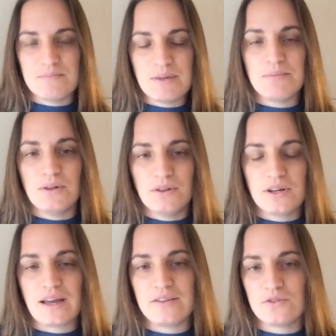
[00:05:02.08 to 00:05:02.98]
people
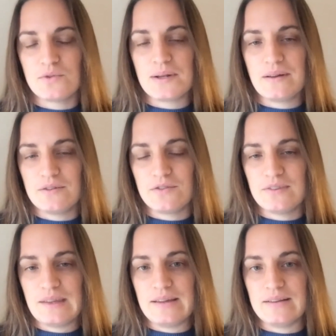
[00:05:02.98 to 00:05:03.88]
look at to try to
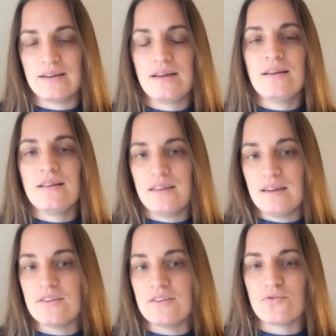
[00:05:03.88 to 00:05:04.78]
understand the
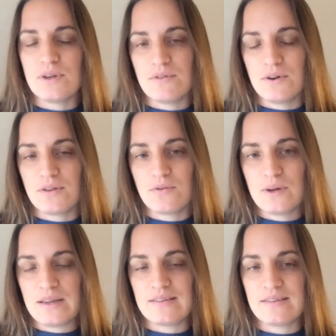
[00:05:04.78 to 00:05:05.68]
history of
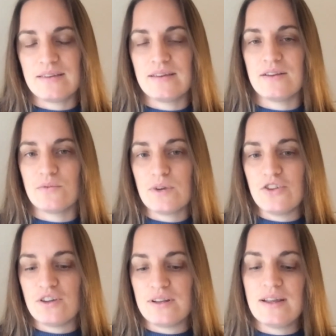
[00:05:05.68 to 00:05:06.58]
earthquakes in a
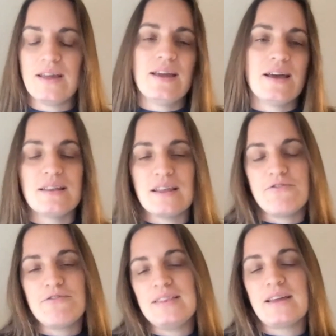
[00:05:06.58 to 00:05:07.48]
region, and then they
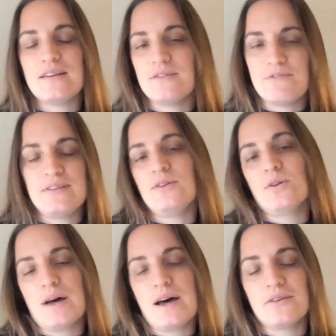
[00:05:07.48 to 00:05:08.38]
feed that into physical
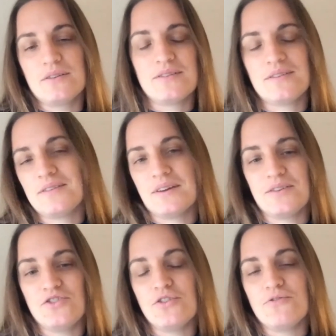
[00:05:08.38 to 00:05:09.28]
models, uh,
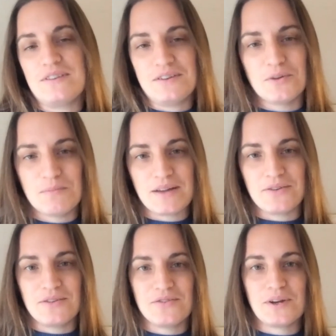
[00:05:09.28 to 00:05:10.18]
geophysical
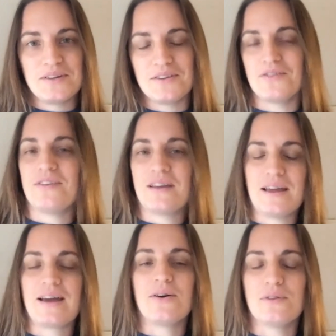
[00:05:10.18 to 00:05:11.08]
models, trying to understand
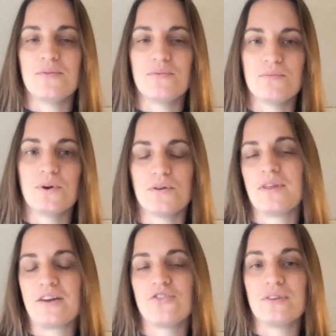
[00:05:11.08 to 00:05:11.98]
how the earth
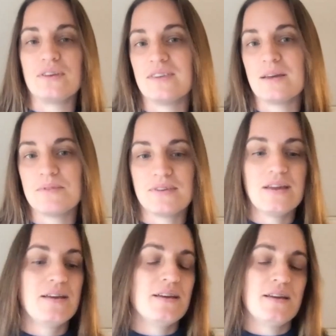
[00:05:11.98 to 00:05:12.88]
actually slips.
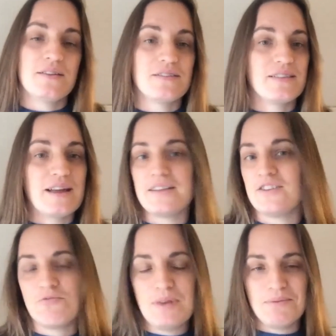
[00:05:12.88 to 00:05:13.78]
There's lots
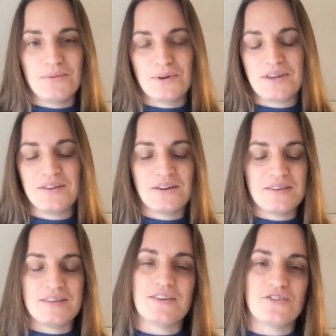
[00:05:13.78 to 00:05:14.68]
of people working on
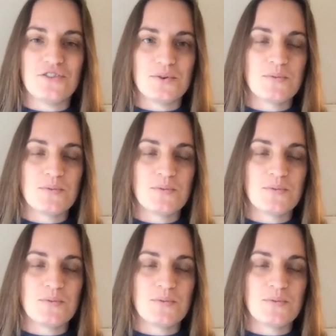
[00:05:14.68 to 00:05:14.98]
this issue.